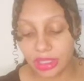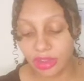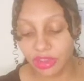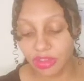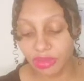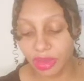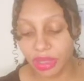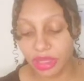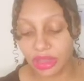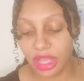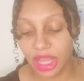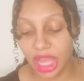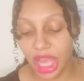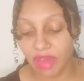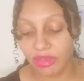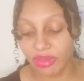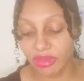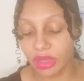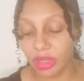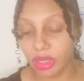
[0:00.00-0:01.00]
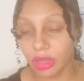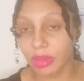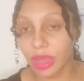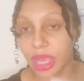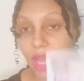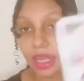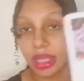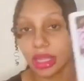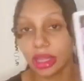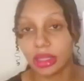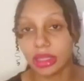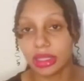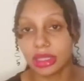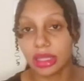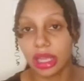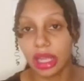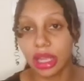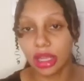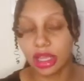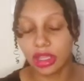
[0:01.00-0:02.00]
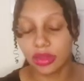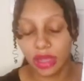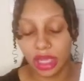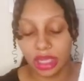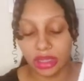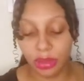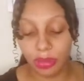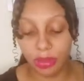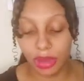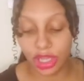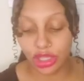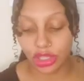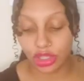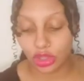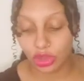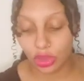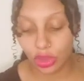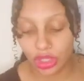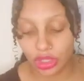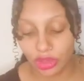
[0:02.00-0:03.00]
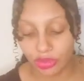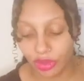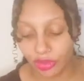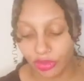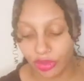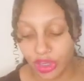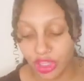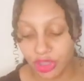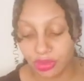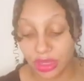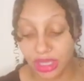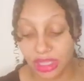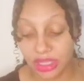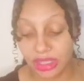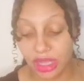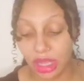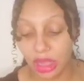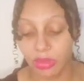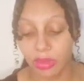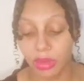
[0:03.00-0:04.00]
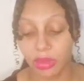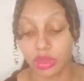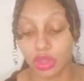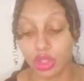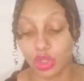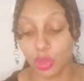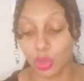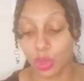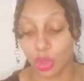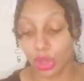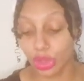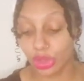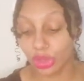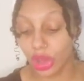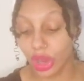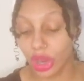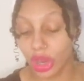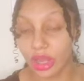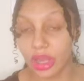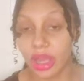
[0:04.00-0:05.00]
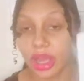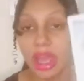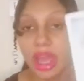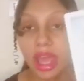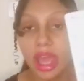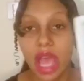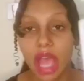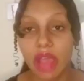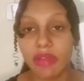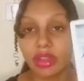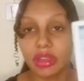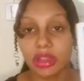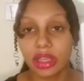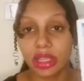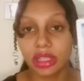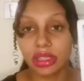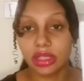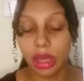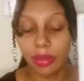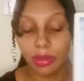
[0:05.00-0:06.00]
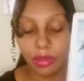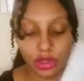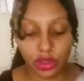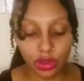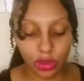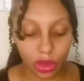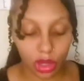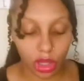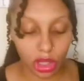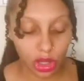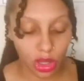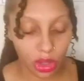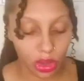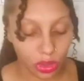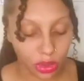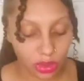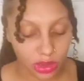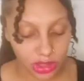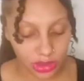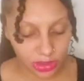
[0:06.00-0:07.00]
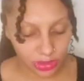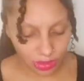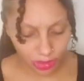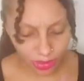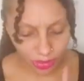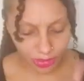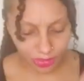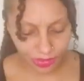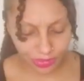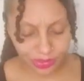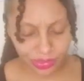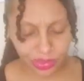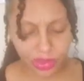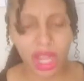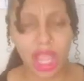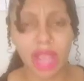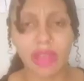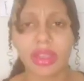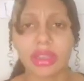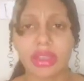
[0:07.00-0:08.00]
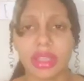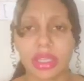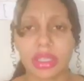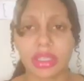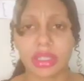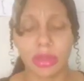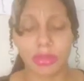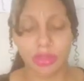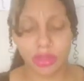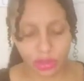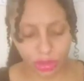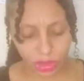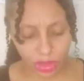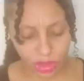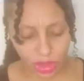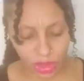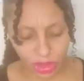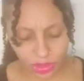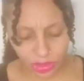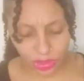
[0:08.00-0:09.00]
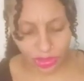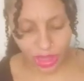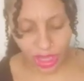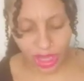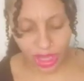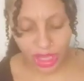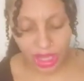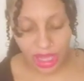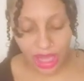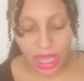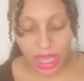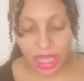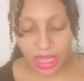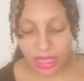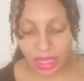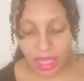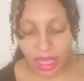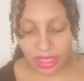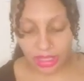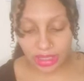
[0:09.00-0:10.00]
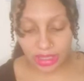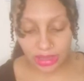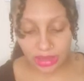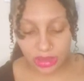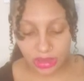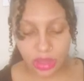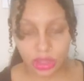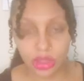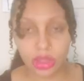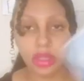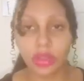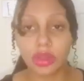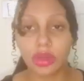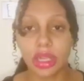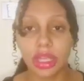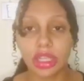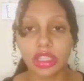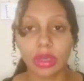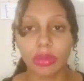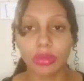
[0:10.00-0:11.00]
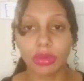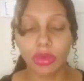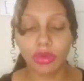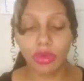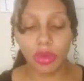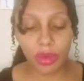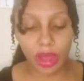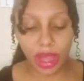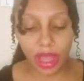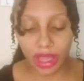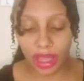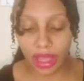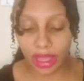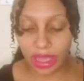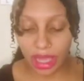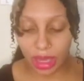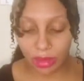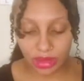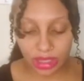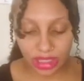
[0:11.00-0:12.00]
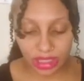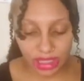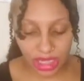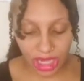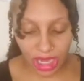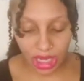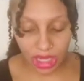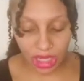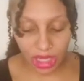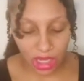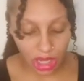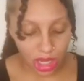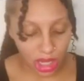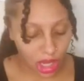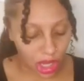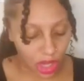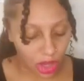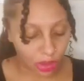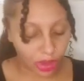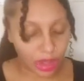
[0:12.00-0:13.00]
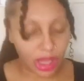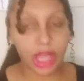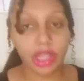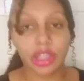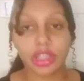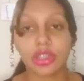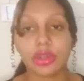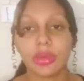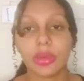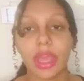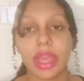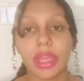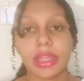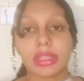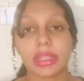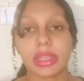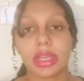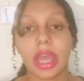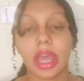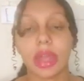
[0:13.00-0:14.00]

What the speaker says: but they have really bad ill intent, because we got the Page of Swords in reverse. But it's telling me with this World card, everything is coming to a close. Everything is coming to a close, okay? Yes, you need to move away. Again, with this 8, we got 2 8s again.